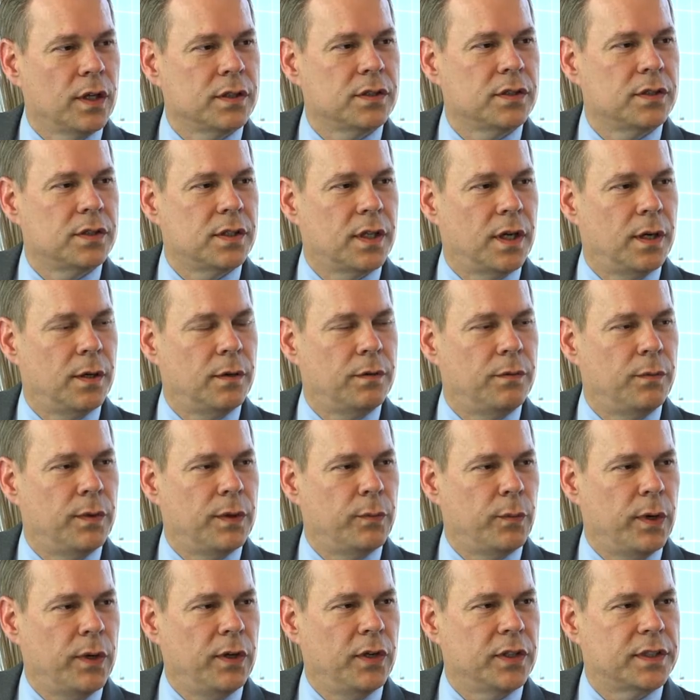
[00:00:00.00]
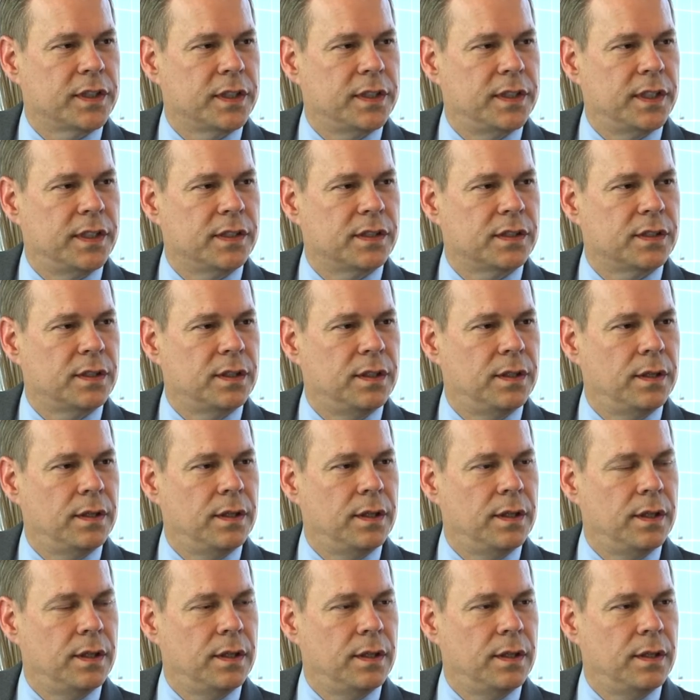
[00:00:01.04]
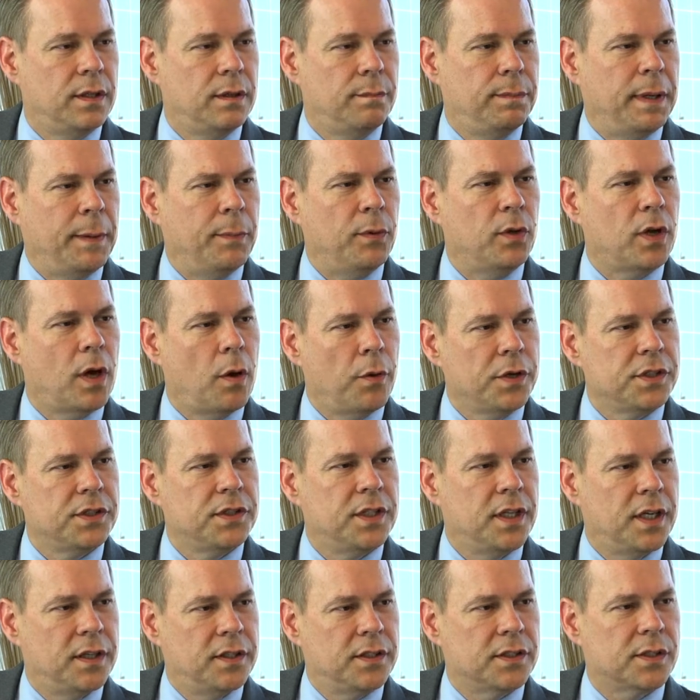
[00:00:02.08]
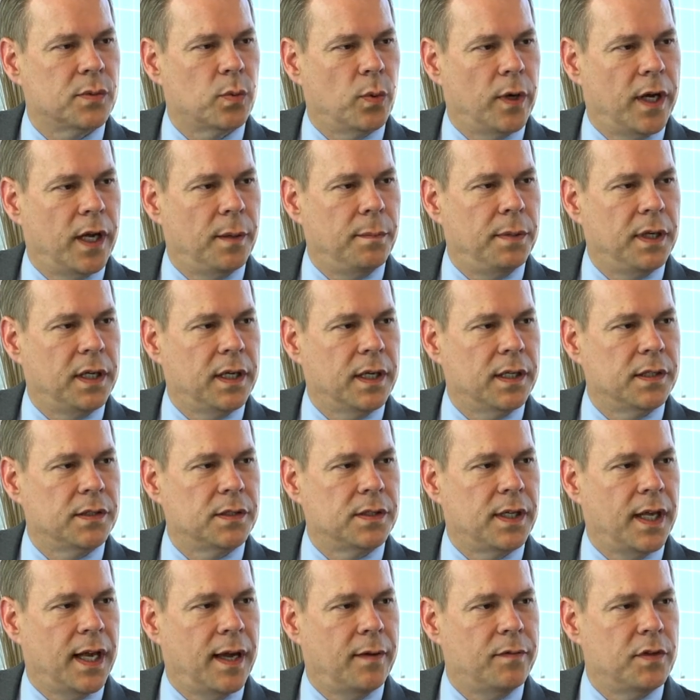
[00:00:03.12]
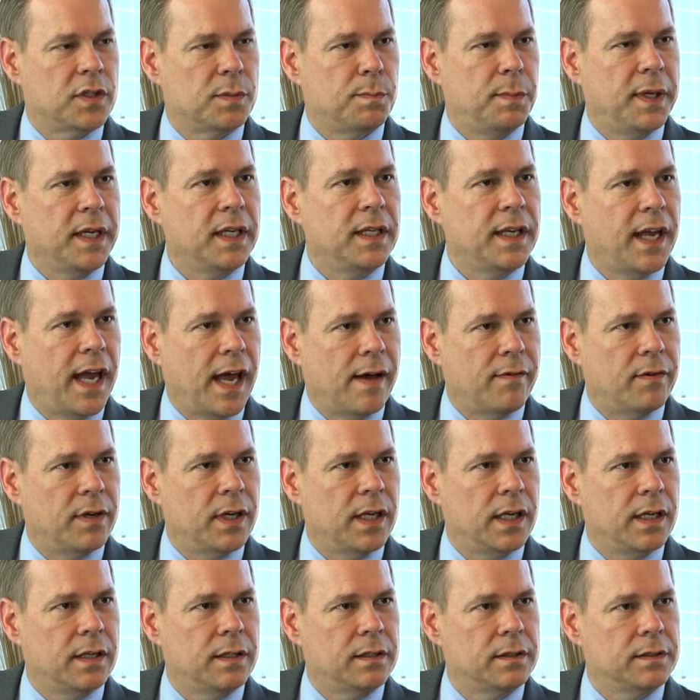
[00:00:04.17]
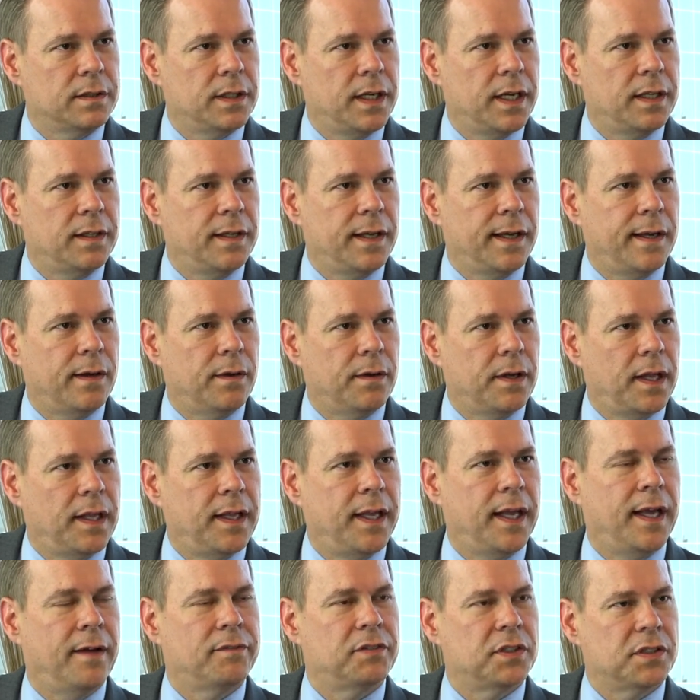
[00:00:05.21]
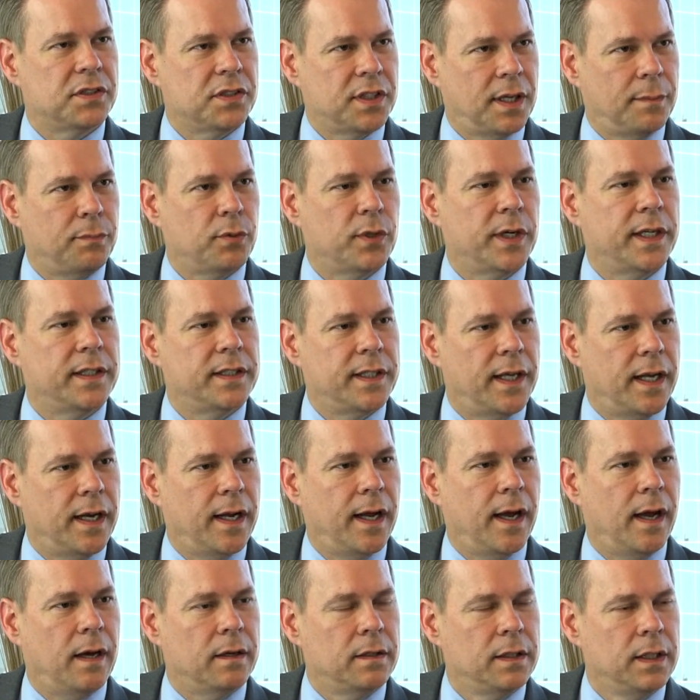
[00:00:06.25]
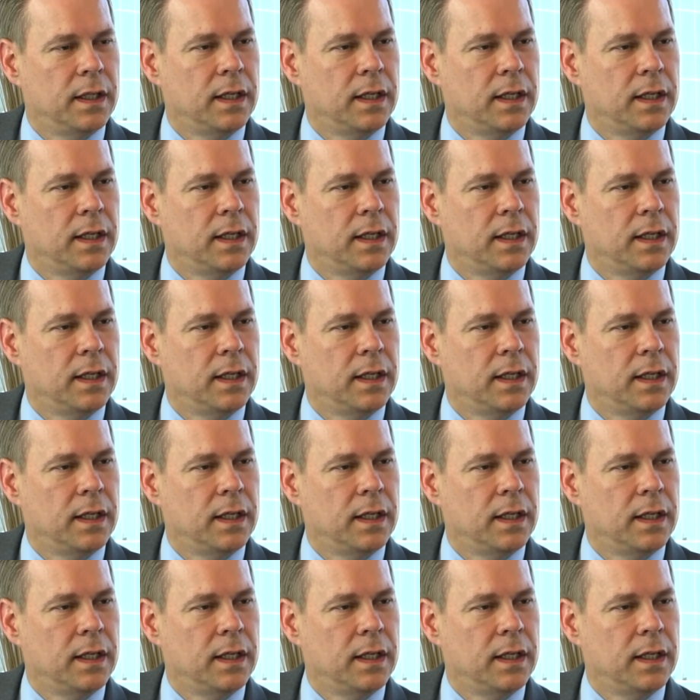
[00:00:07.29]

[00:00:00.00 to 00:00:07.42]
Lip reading: looks as though when we looked at this, people always did it this way because they have this big cavity, and they have to separate that out.